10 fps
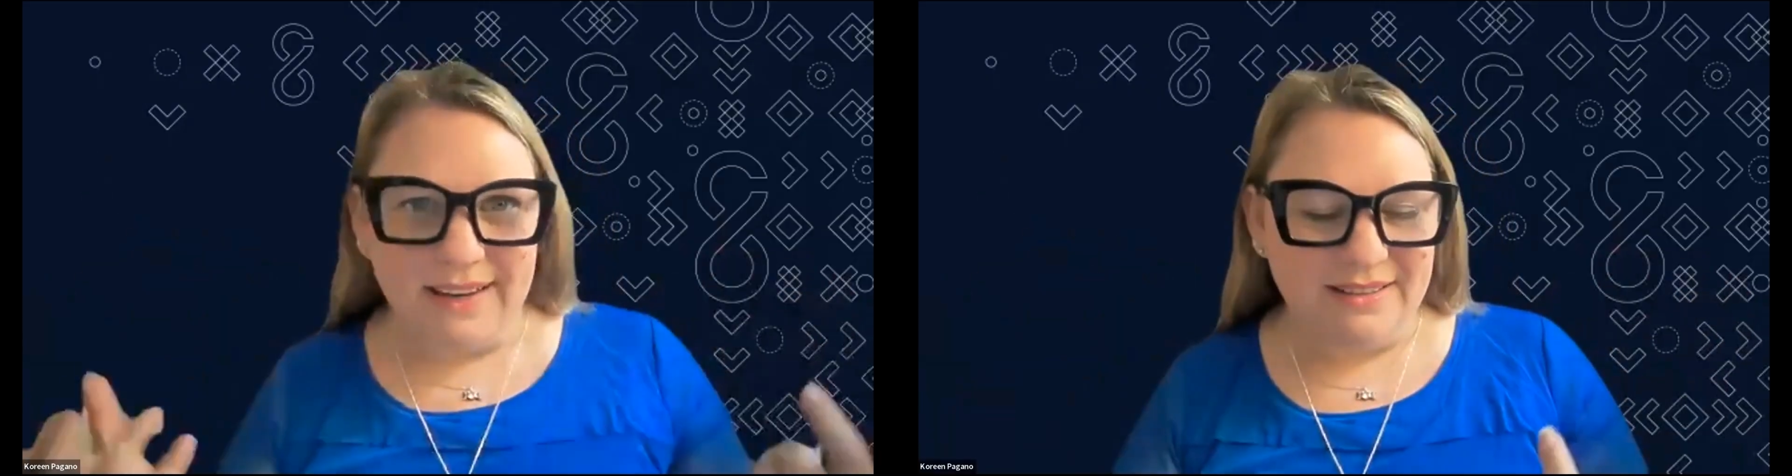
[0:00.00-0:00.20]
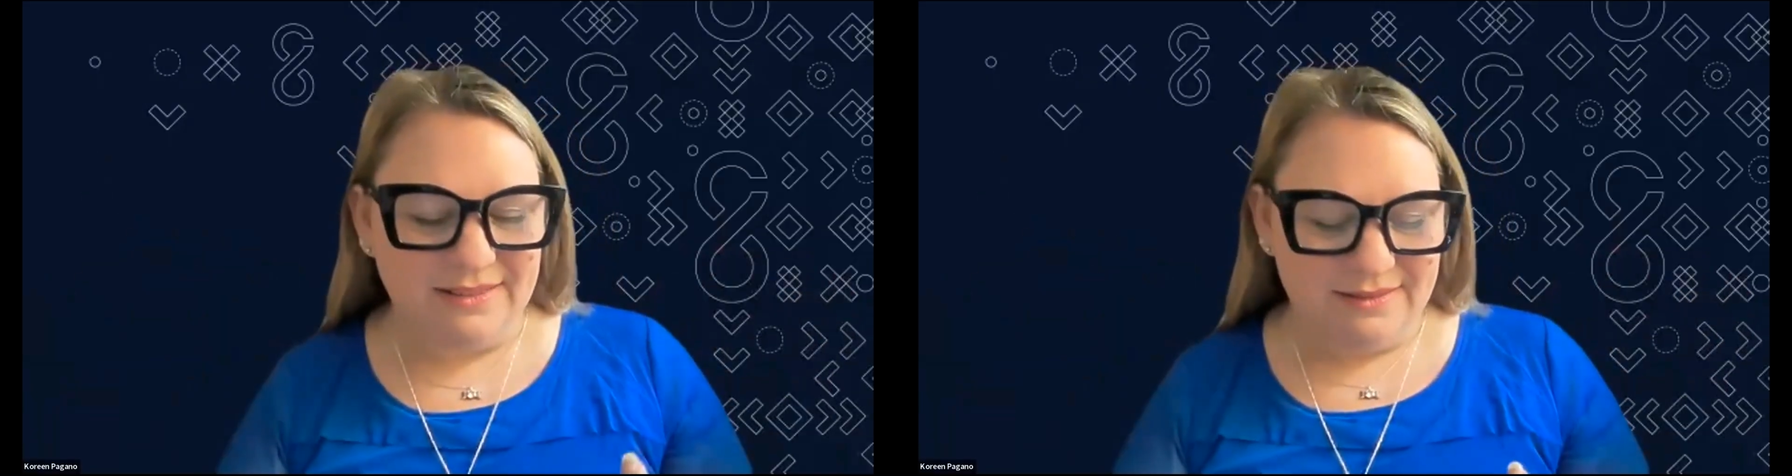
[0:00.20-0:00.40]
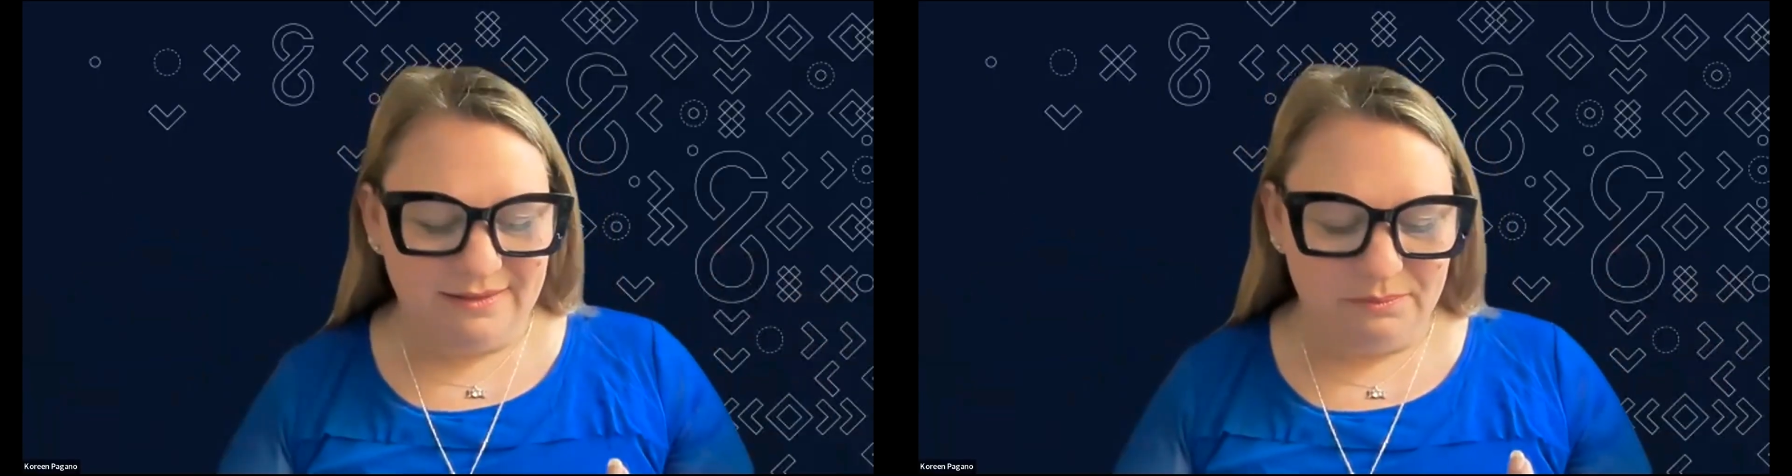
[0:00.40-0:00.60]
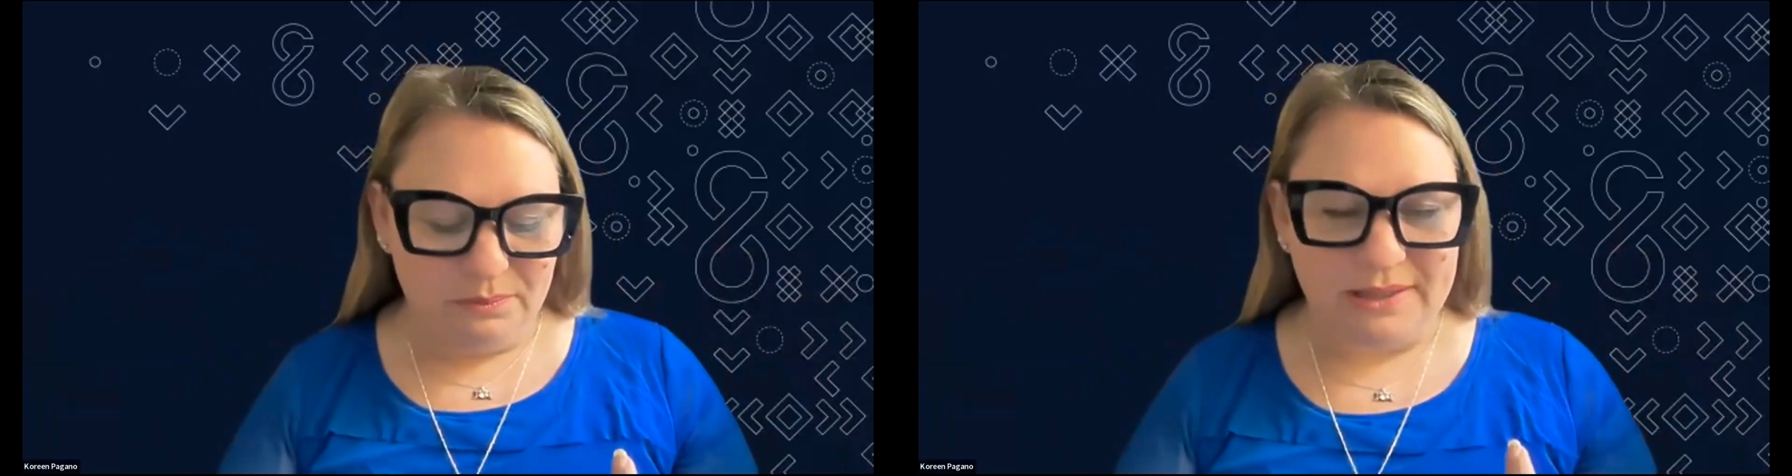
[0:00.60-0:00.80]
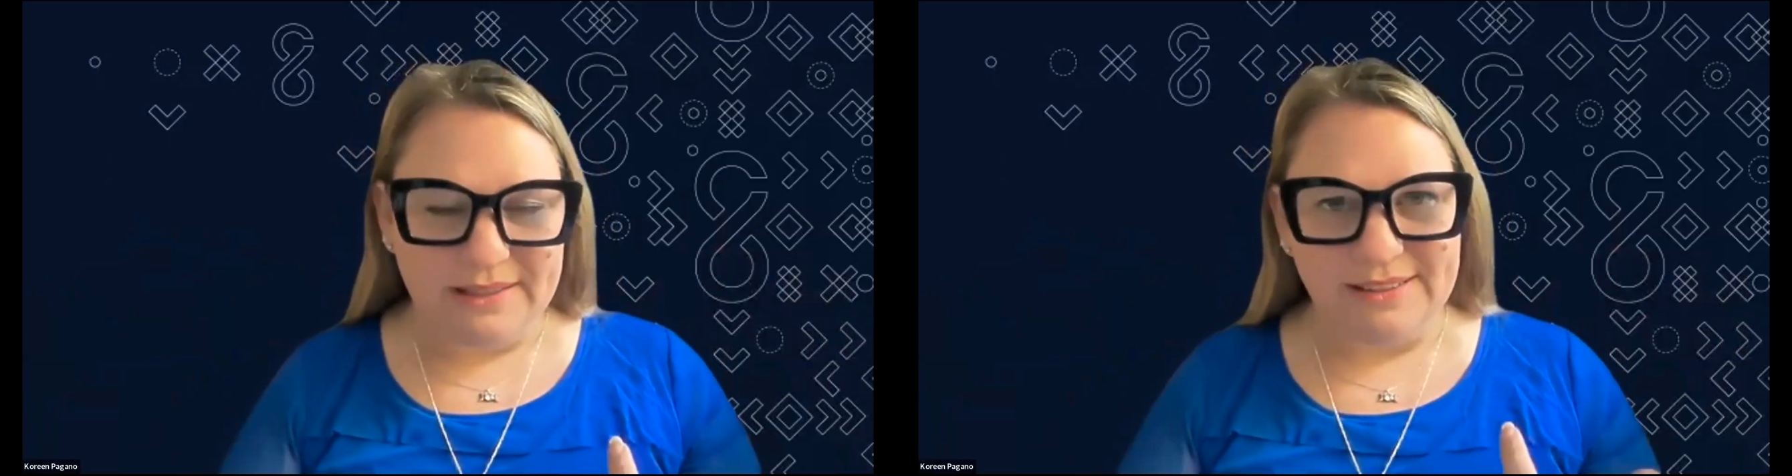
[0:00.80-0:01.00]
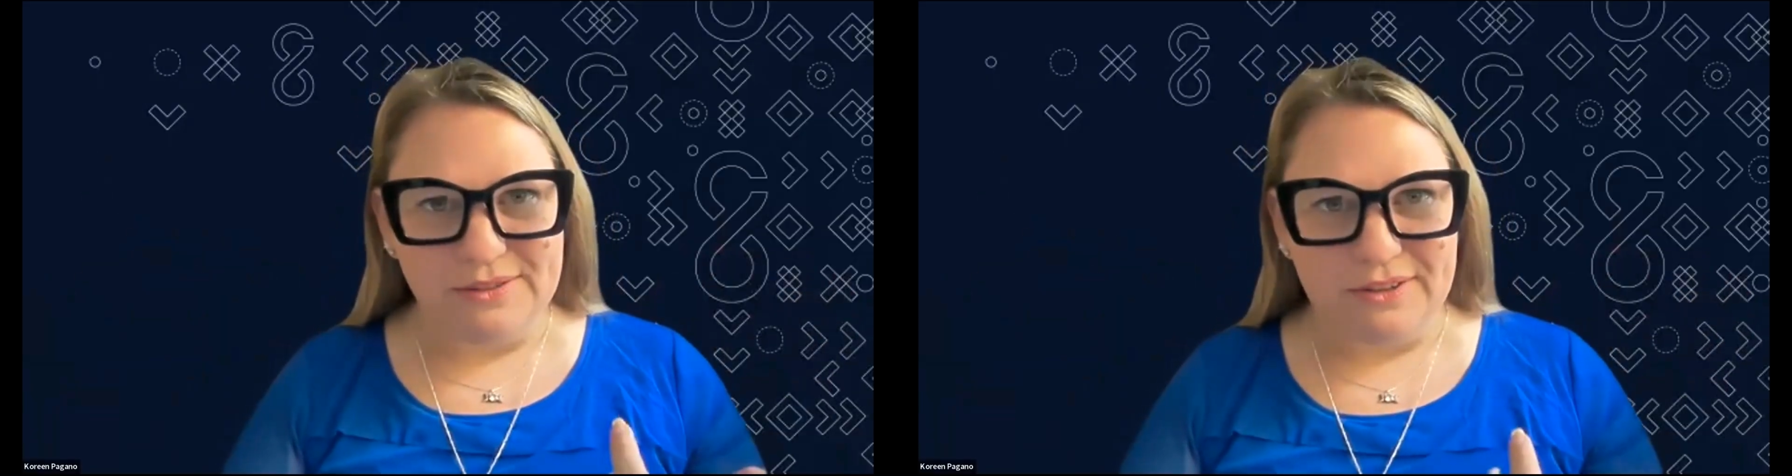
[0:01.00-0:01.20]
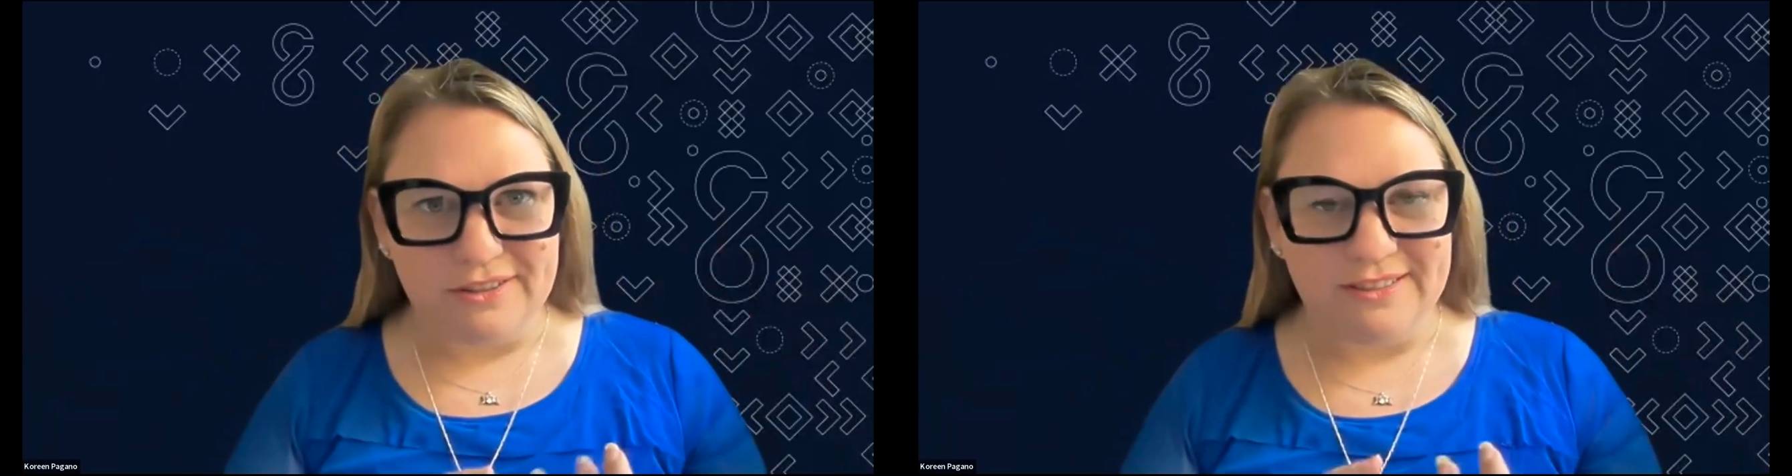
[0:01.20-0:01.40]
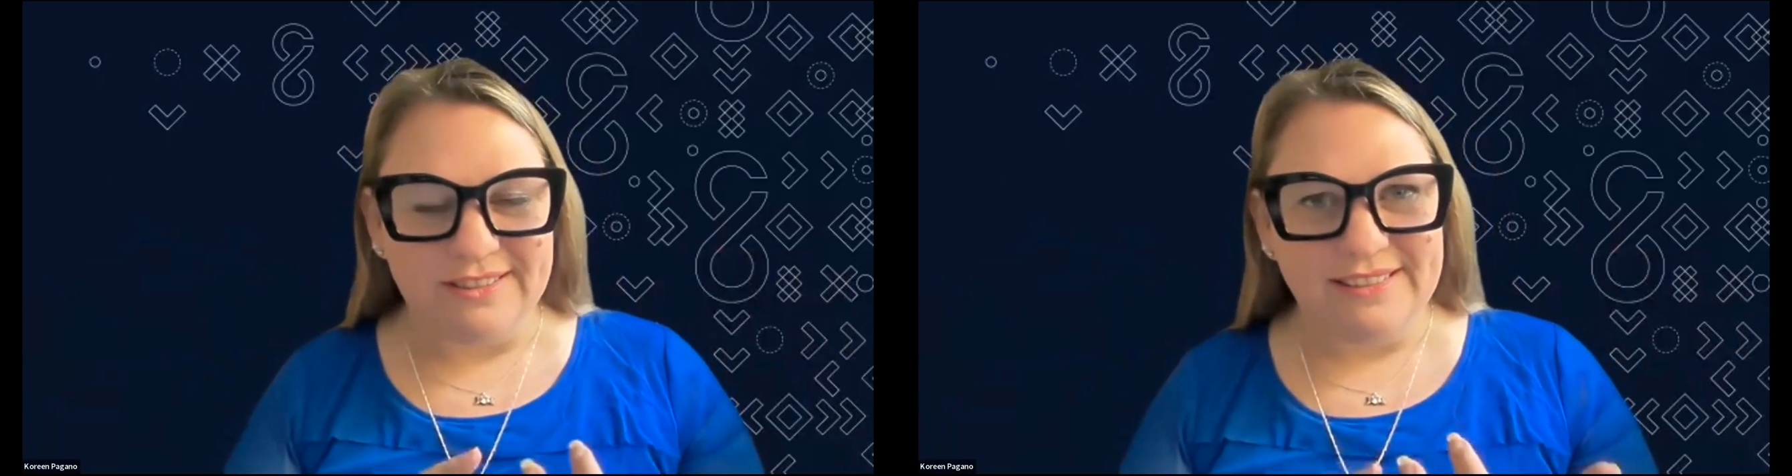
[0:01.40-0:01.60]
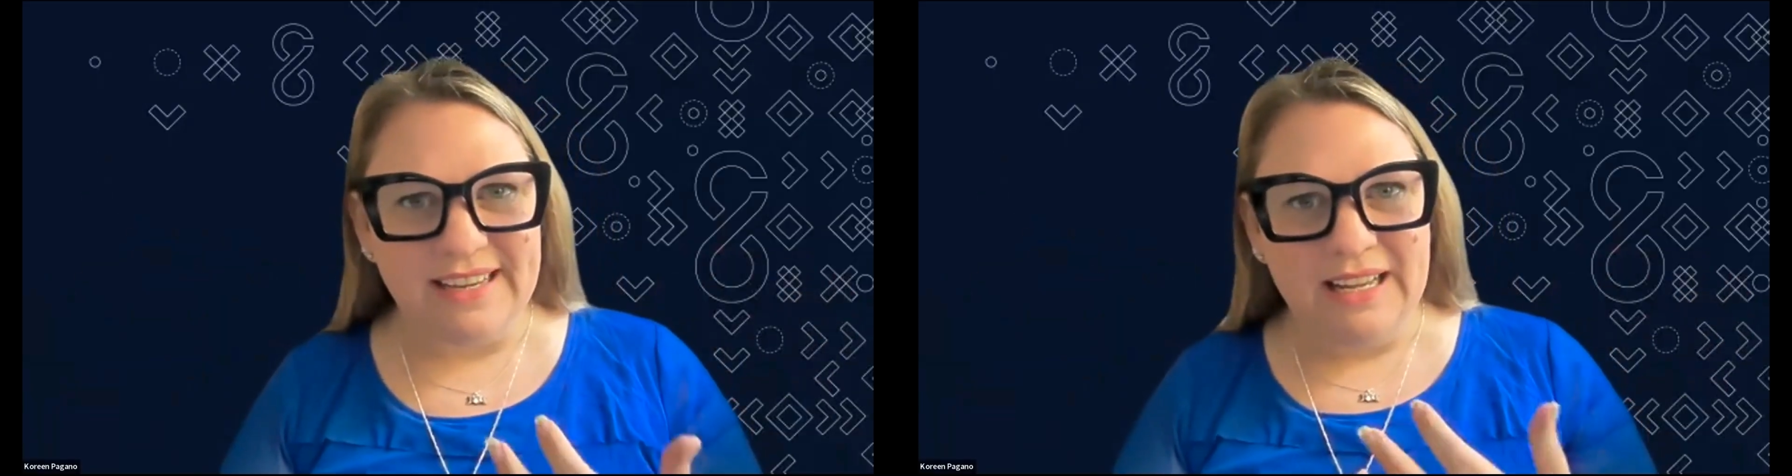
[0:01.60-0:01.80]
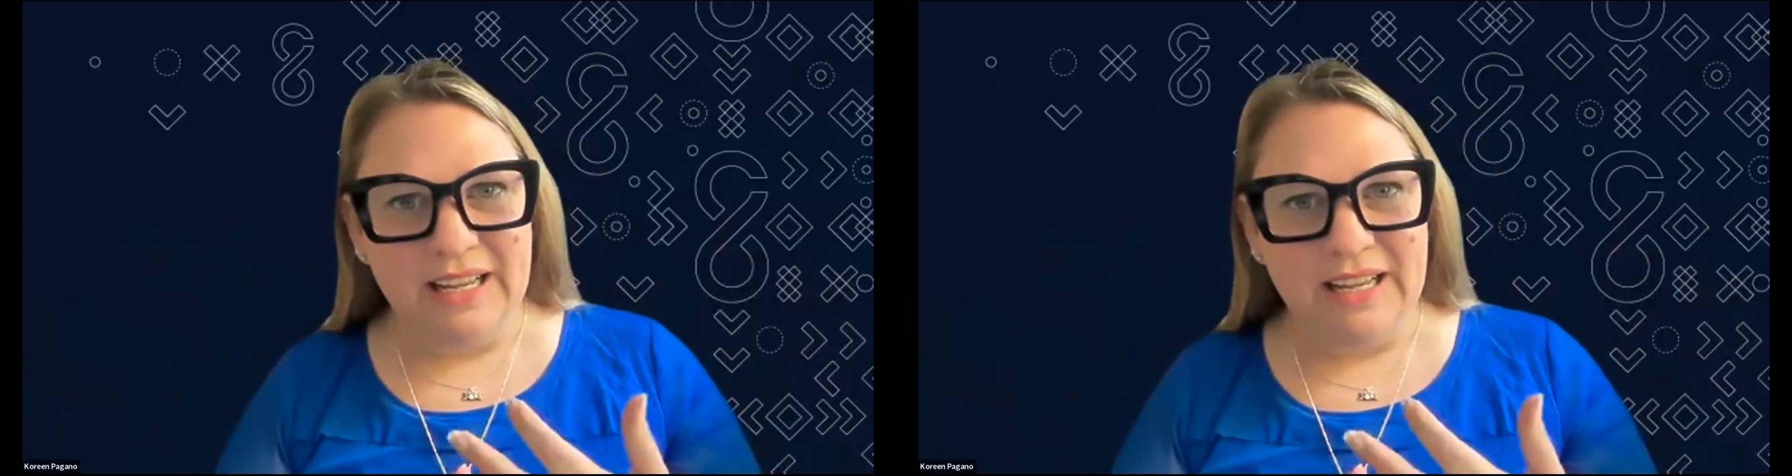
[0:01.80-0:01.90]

and pricing structures.